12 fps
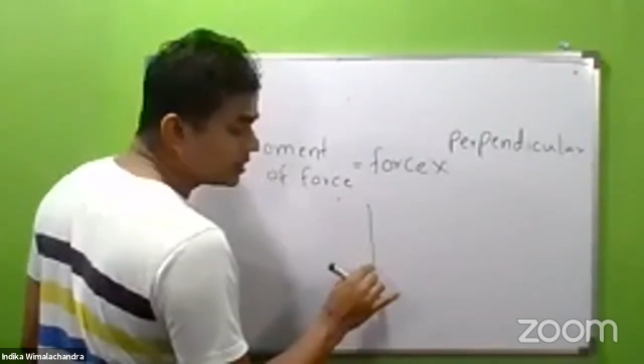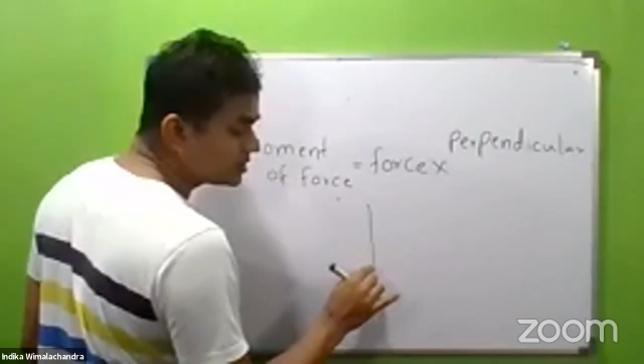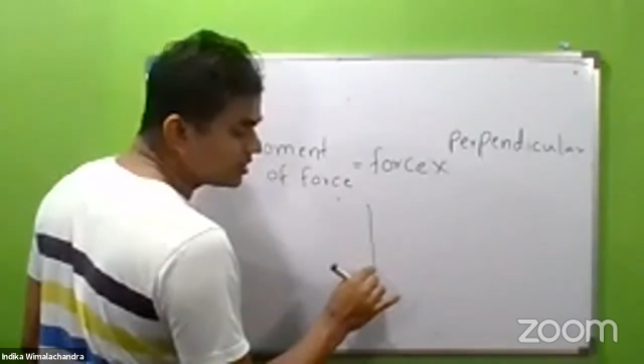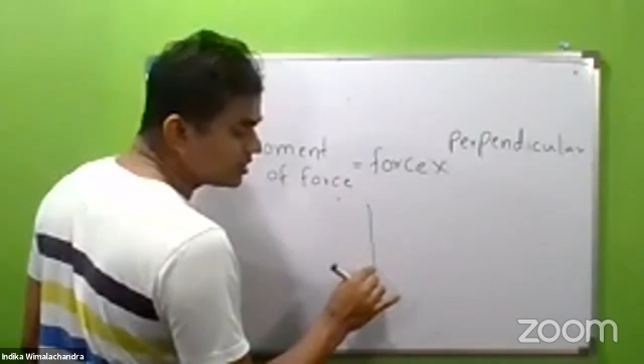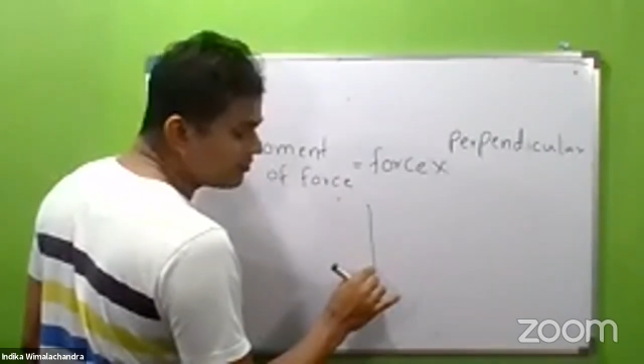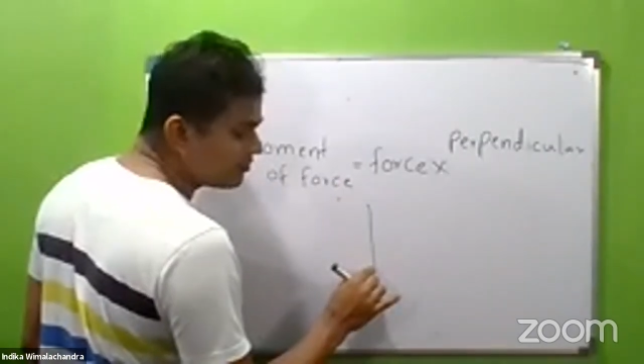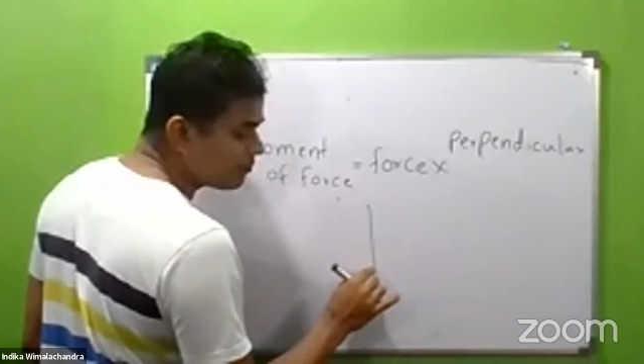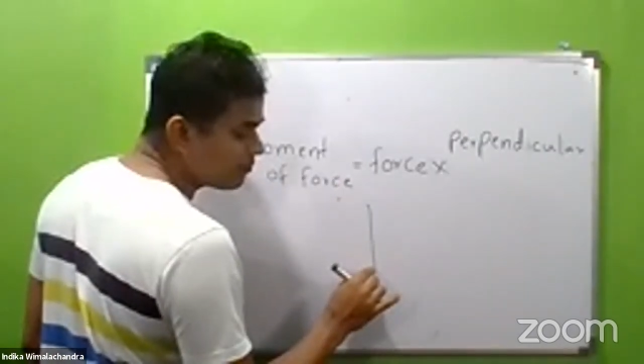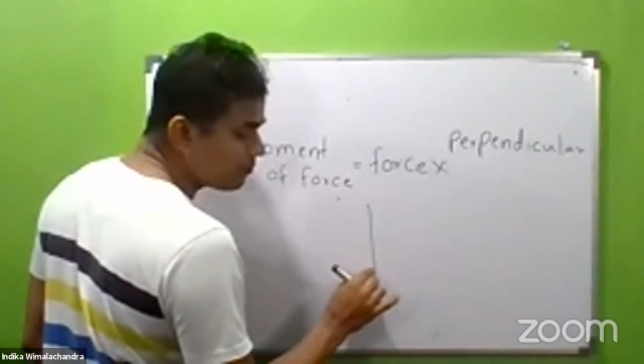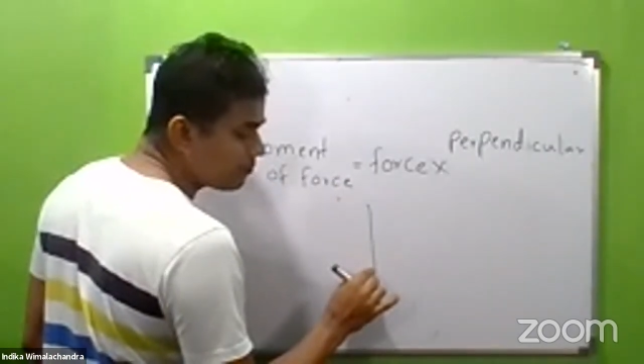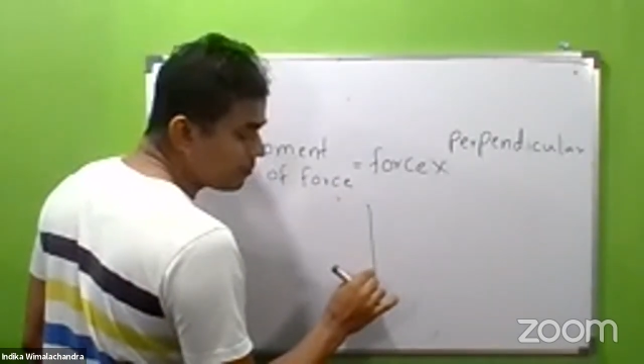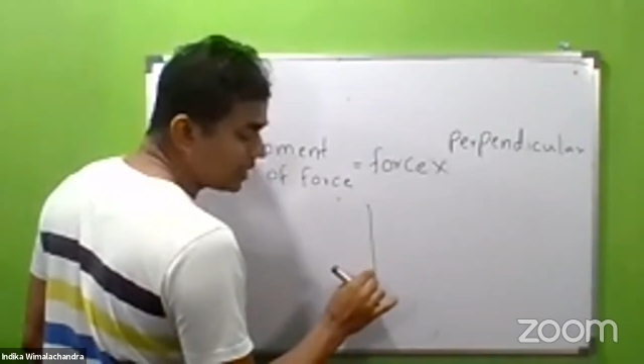means the
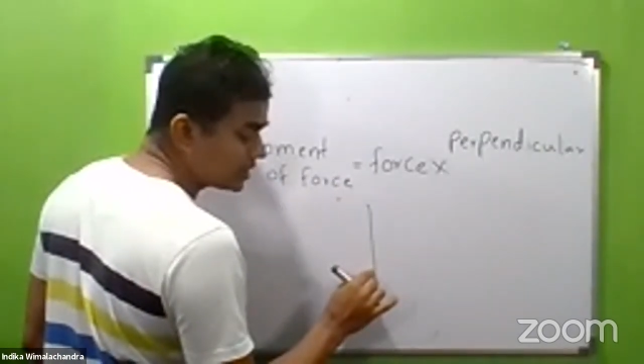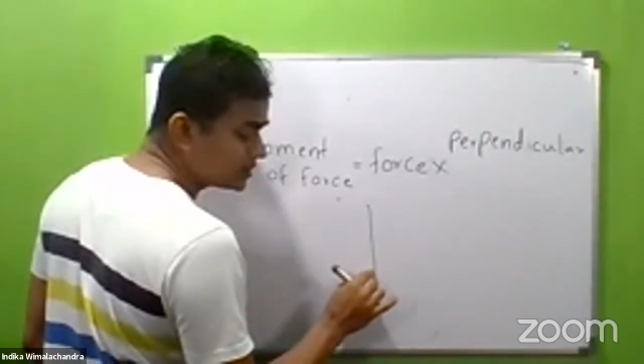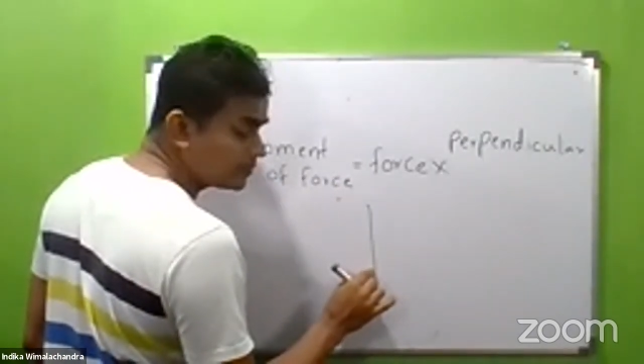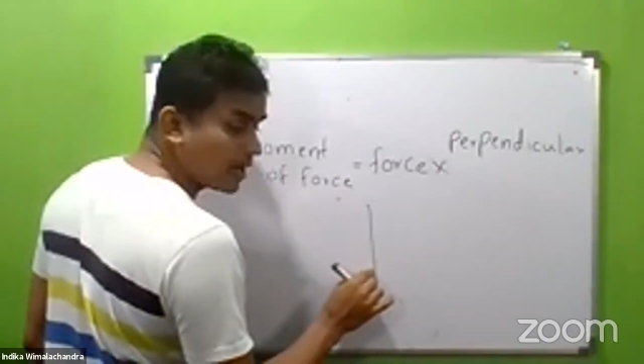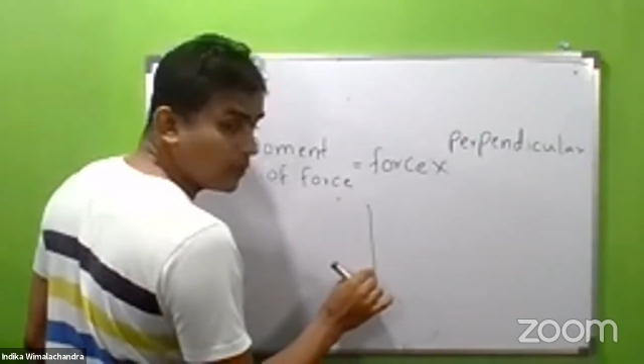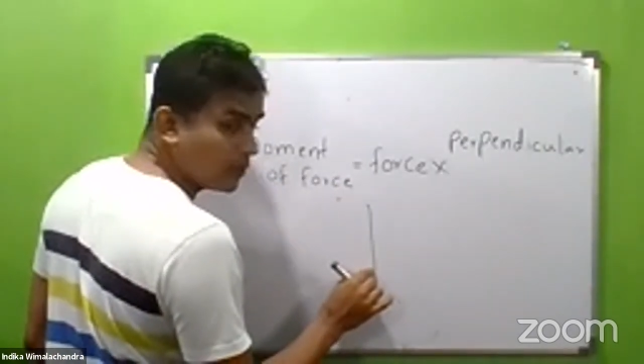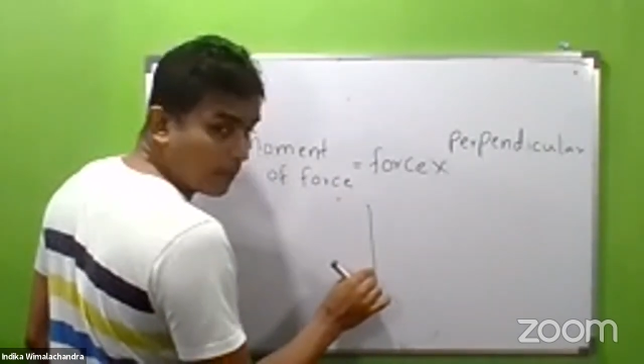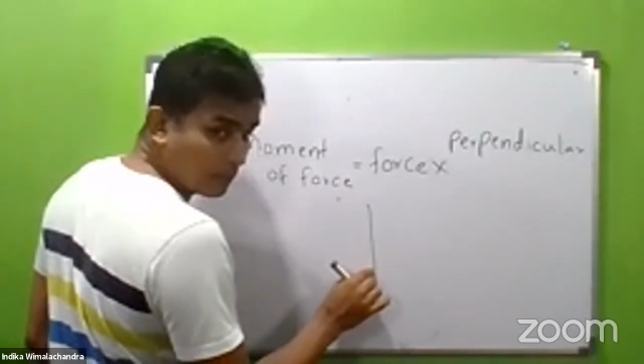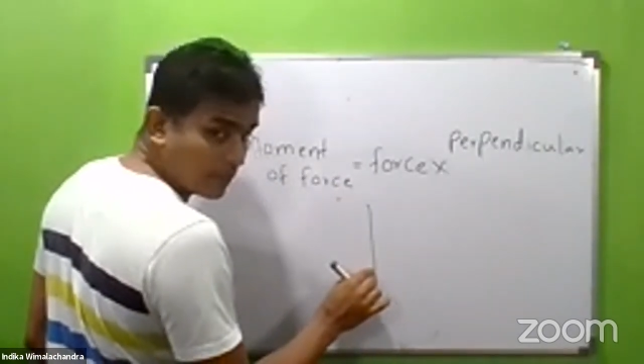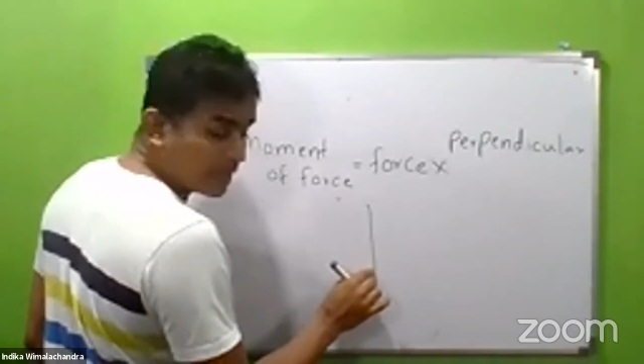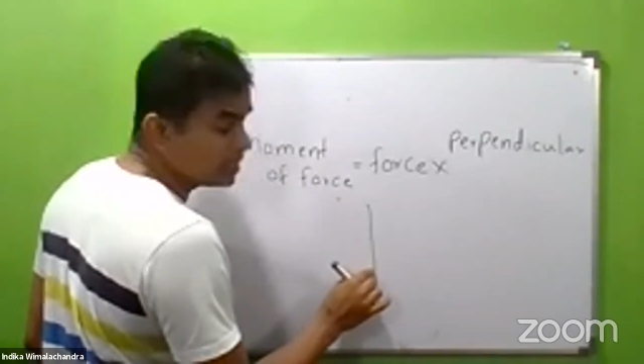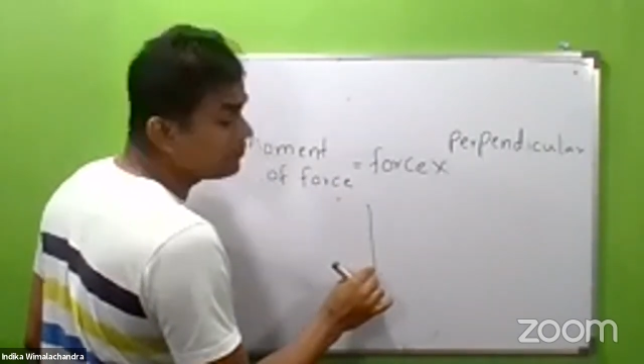place where you
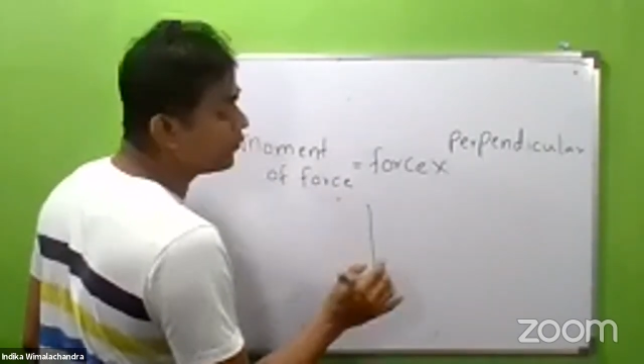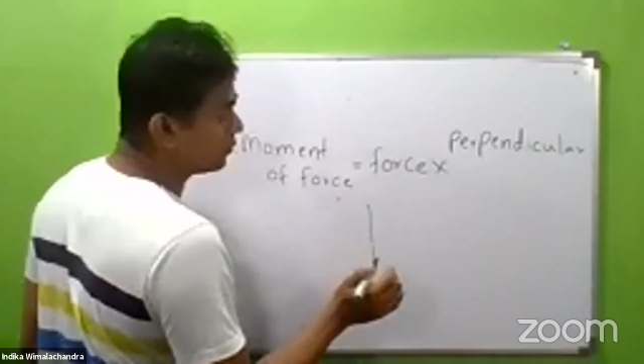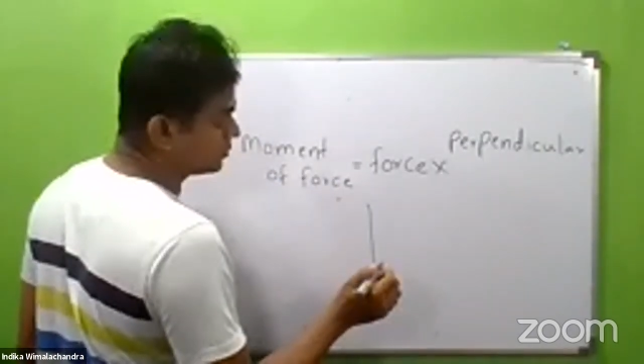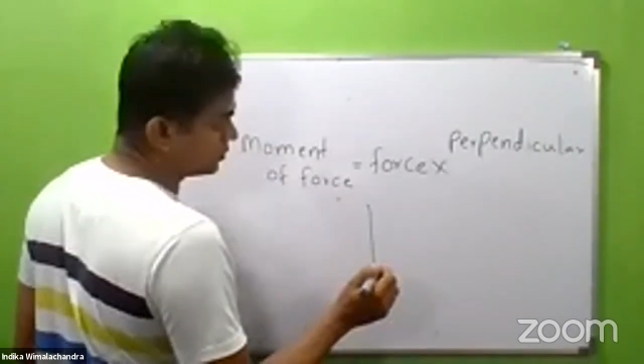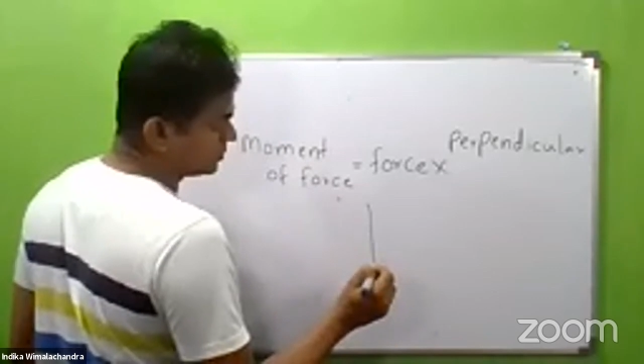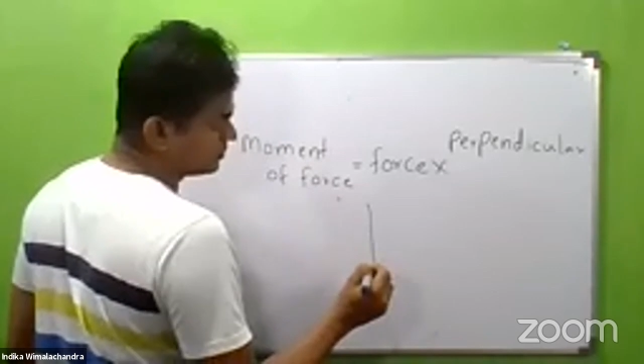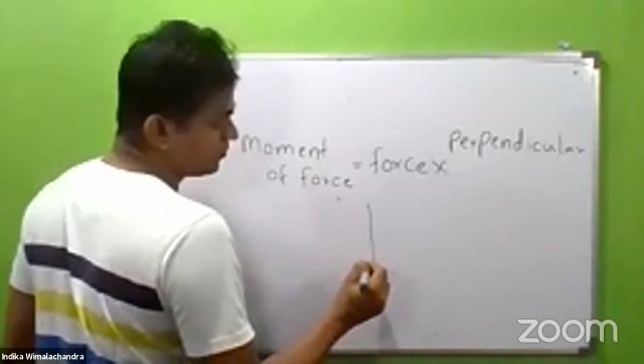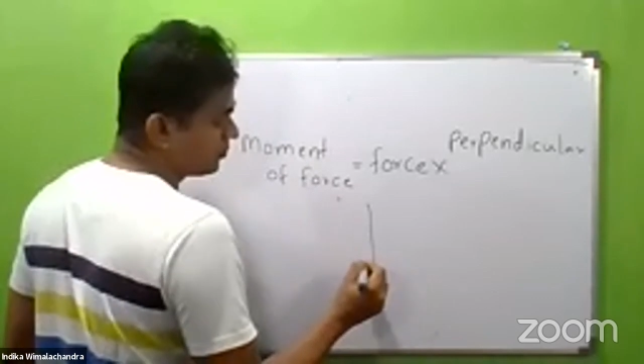apply the force.